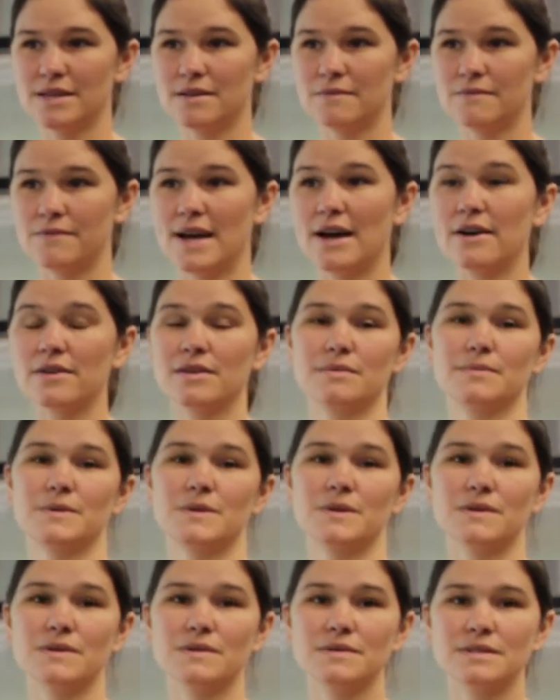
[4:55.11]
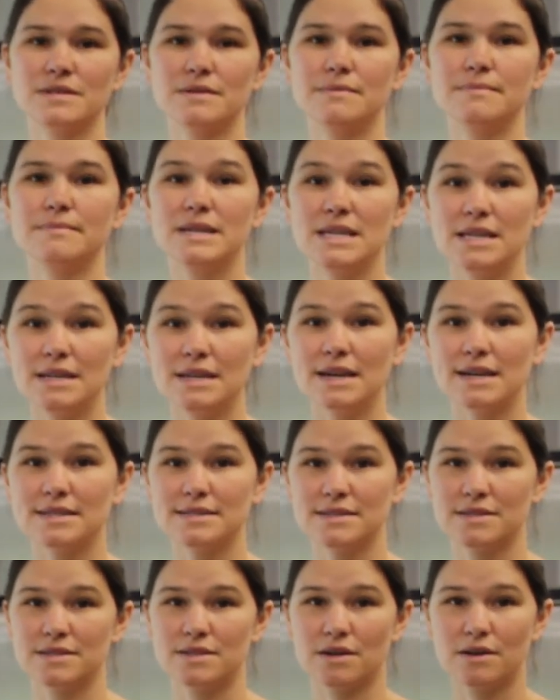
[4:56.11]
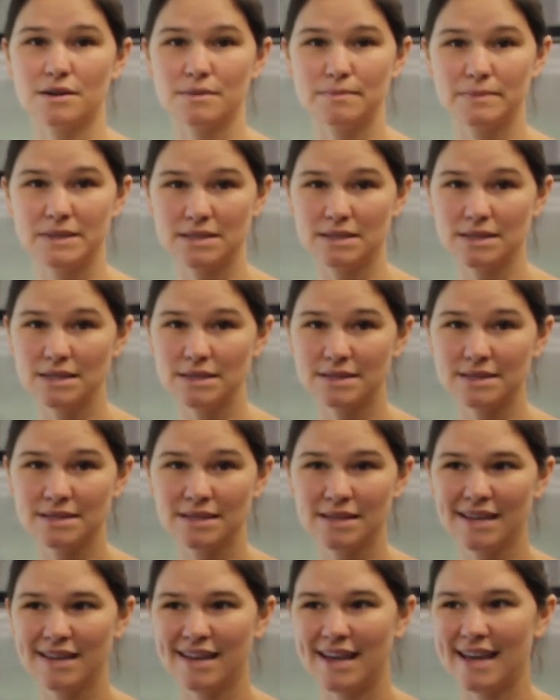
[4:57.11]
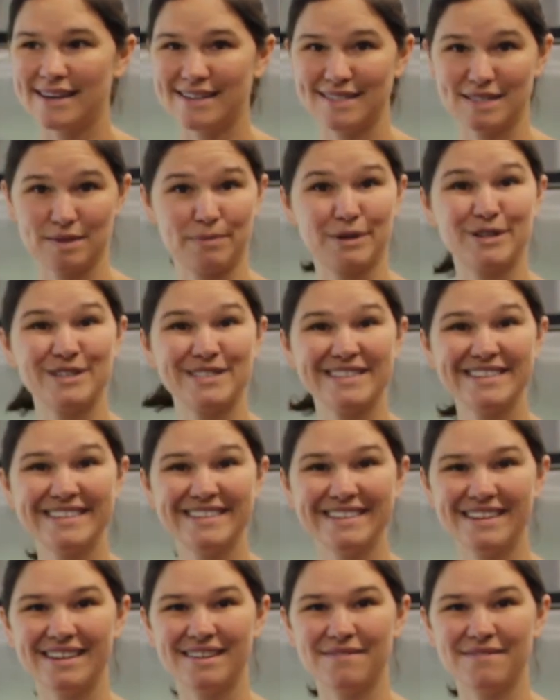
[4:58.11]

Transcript: invaluable to me as a startup business and as a person.